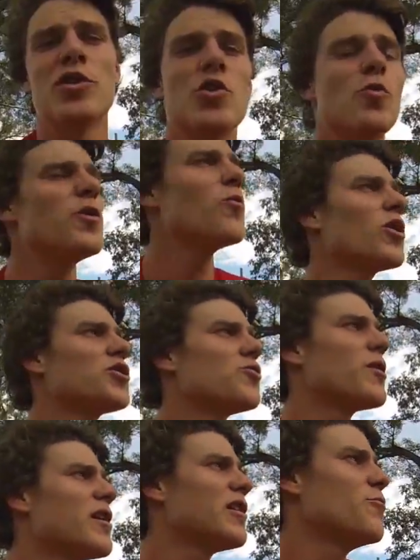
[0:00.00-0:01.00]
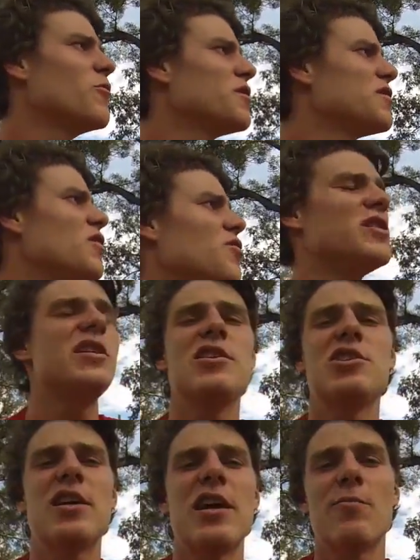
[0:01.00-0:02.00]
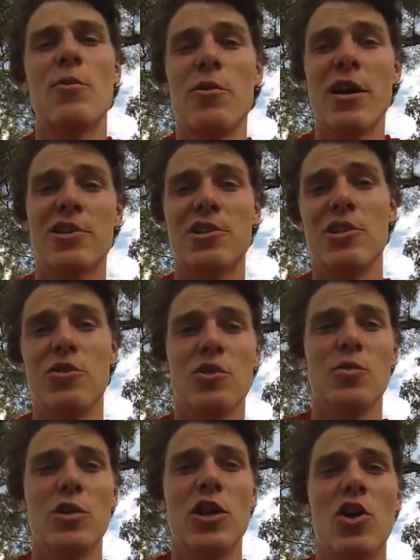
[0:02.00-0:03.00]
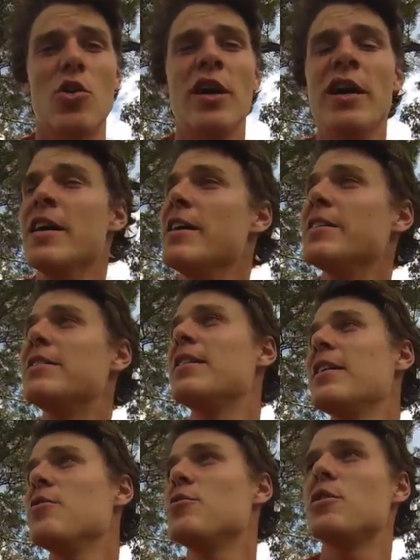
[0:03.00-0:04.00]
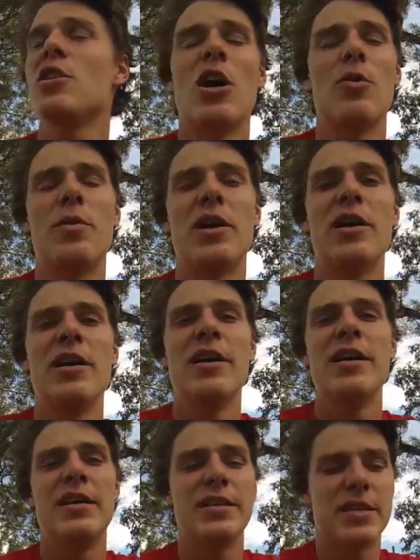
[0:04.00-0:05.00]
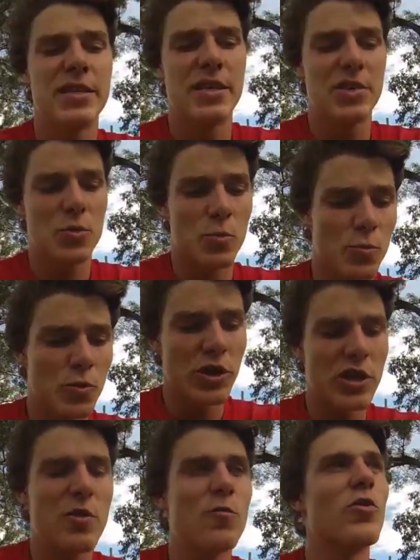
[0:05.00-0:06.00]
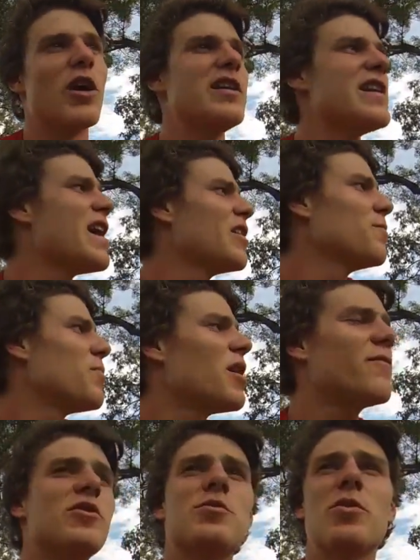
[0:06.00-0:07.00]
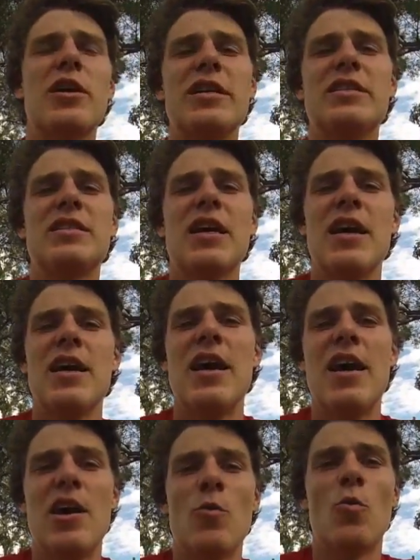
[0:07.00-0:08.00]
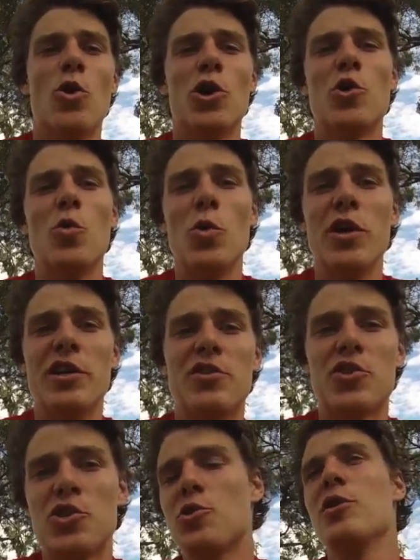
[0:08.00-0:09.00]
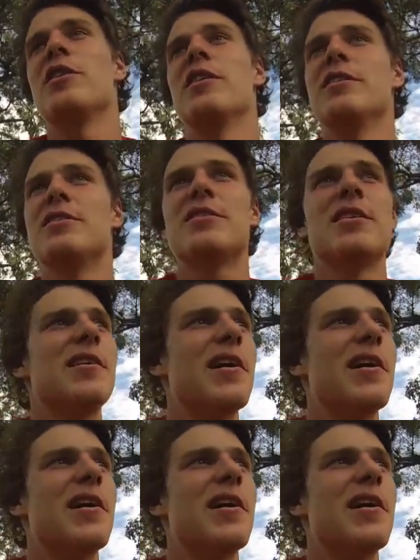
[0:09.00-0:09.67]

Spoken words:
So we work directly with Tony each day, and what we actually do is we go into Tegucigalpa, into this really run-down, impoverished place, and work with street kids.